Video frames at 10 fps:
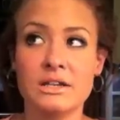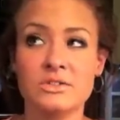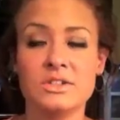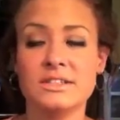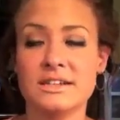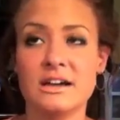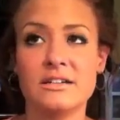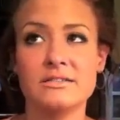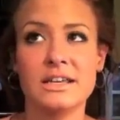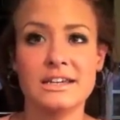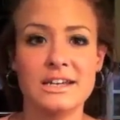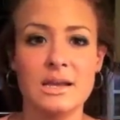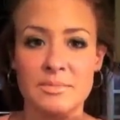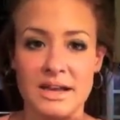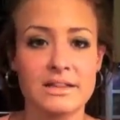and you just got to, like,
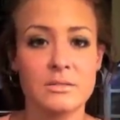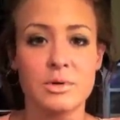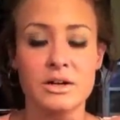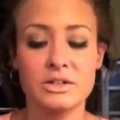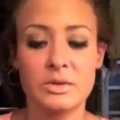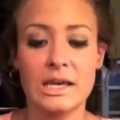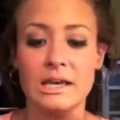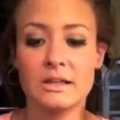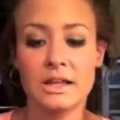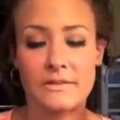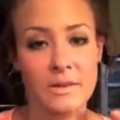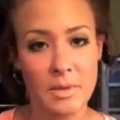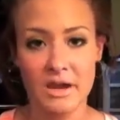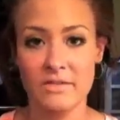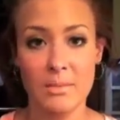nip that in the bud. You can't let them
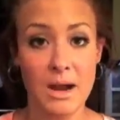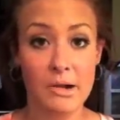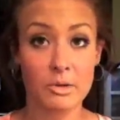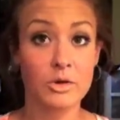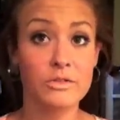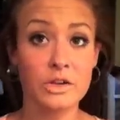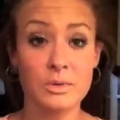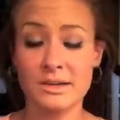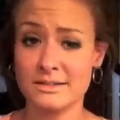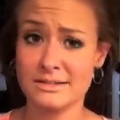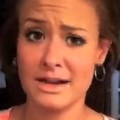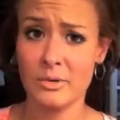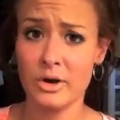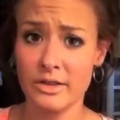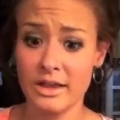have that power over you because it's not
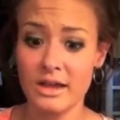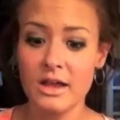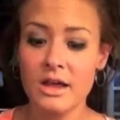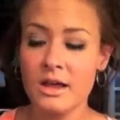worth it.